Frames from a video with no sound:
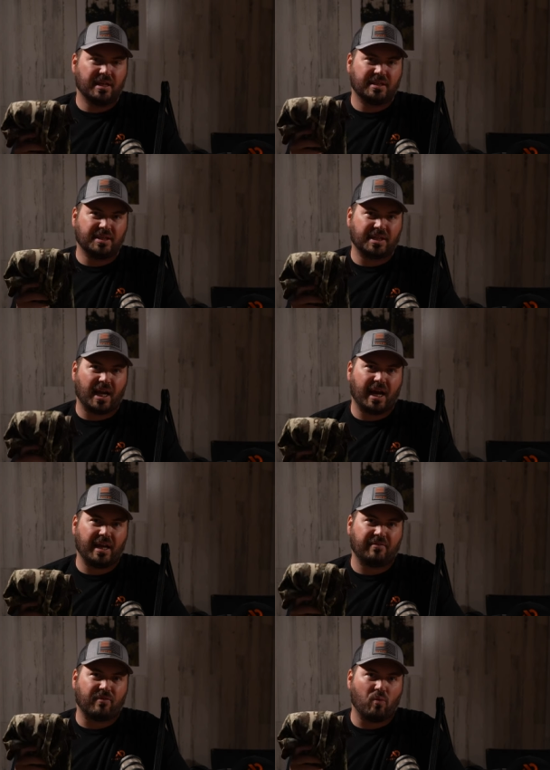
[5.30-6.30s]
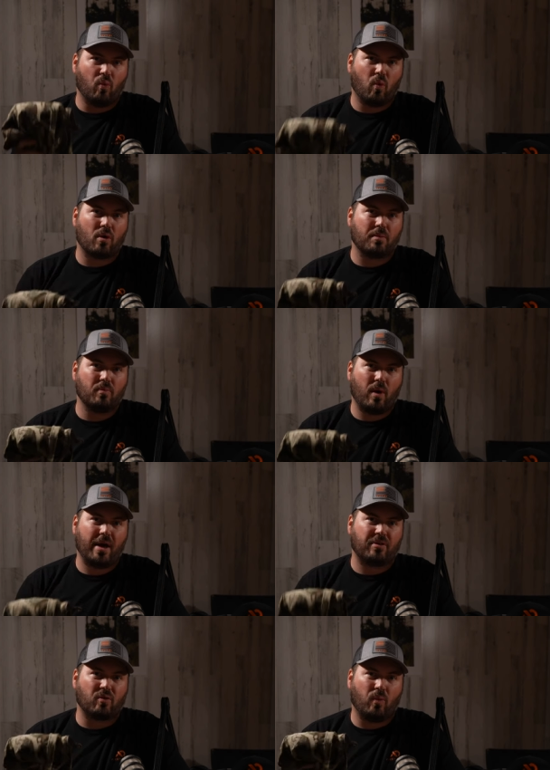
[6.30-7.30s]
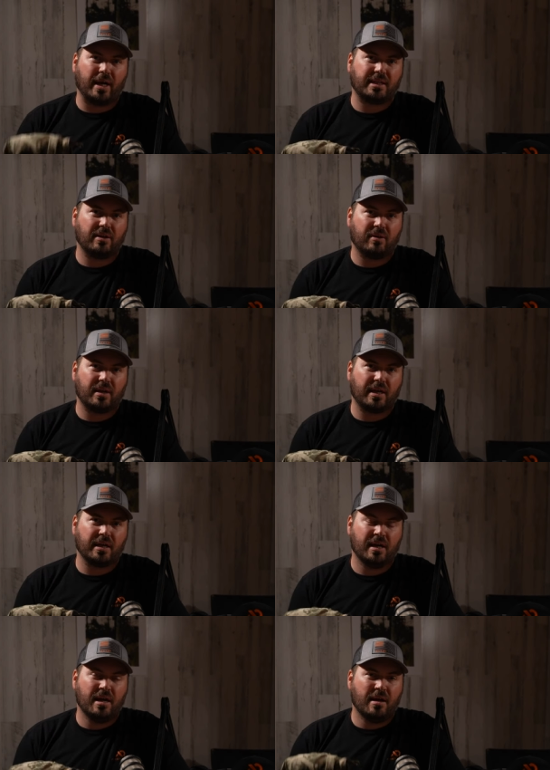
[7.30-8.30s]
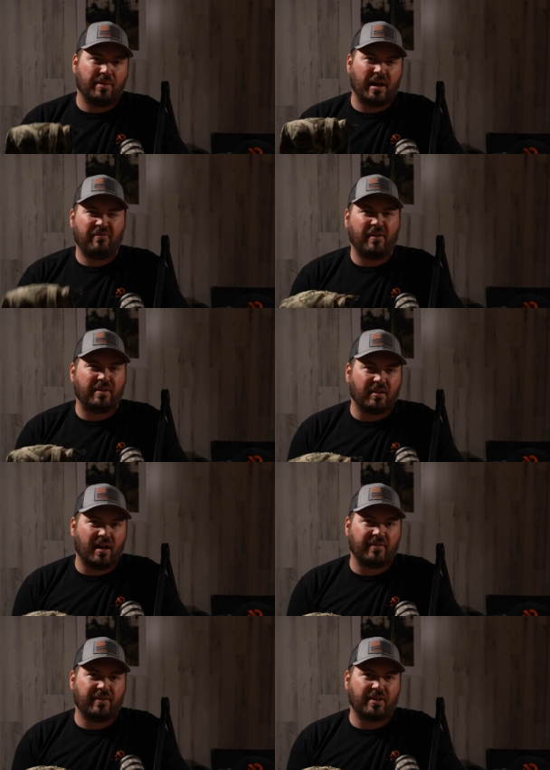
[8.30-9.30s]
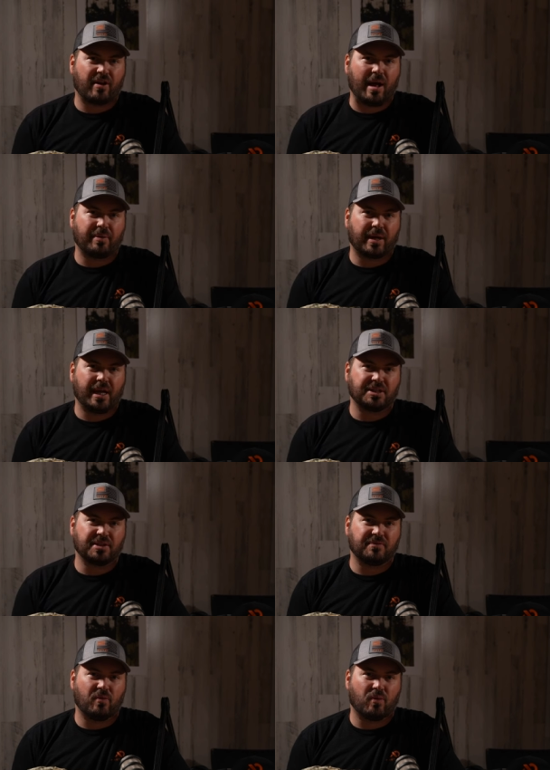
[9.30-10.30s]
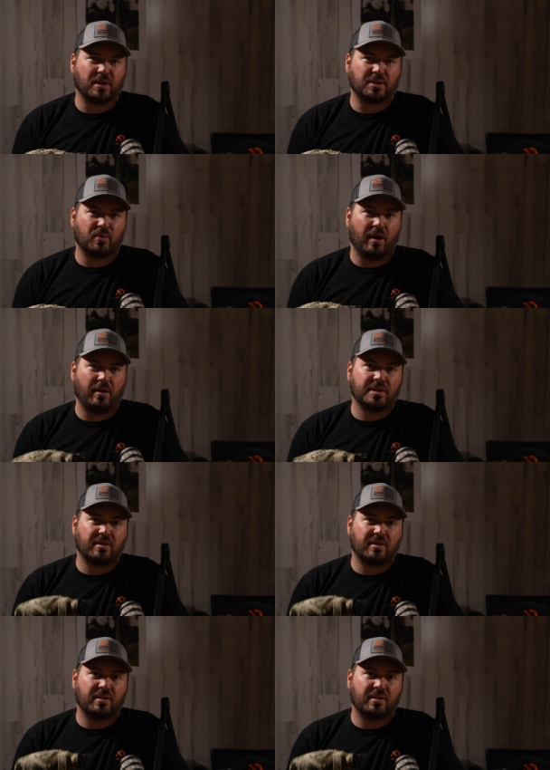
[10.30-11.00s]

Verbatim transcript: designed for warm weather whitetail hunting, but I've found a lot of other applications for it as well.